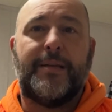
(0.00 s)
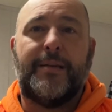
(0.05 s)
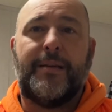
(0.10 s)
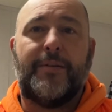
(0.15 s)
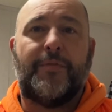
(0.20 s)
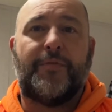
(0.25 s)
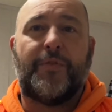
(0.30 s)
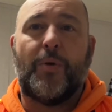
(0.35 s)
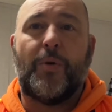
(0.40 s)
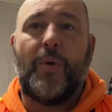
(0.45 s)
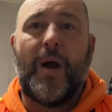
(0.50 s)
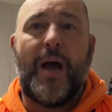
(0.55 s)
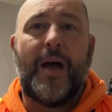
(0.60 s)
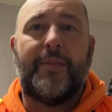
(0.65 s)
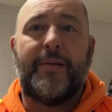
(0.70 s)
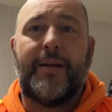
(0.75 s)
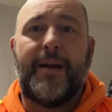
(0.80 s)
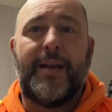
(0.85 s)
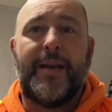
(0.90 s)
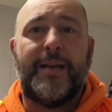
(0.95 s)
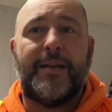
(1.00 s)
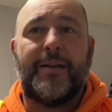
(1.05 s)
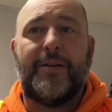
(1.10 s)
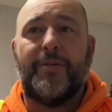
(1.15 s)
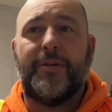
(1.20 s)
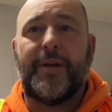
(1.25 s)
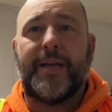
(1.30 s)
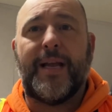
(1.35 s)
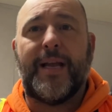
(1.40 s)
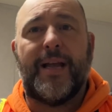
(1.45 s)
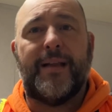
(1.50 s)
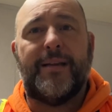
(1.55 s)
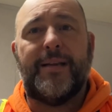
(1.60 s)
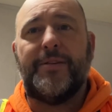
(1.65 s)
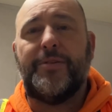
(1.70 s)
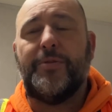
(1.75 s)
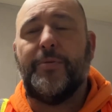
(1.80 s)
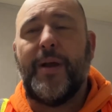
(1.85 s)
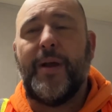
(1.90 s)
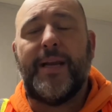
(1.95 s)
for a while there, I didn't
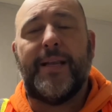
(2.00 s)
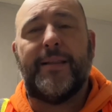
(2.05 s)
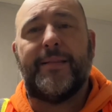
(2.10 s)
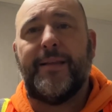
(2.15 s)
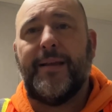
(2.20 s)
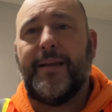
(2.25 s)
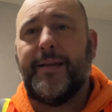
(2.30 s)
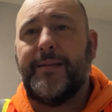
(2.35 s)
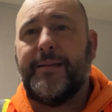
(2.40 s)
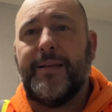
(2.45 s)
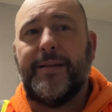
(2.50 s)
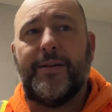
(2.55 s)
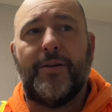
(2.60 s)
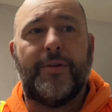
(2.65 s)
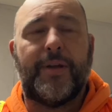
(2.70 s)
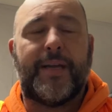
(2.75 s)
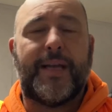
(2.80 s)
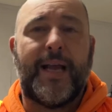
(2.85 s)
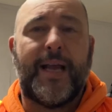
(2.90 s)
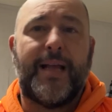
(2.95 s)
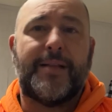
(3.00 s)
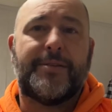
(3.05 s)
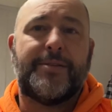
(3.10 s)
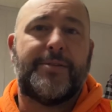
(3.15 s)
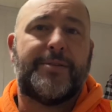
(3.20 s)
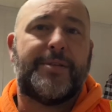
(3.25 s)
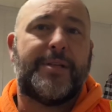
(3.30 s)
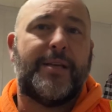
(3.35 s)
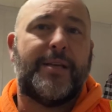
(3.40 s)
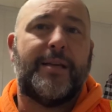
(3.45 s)
do anything, didn't go to concerts,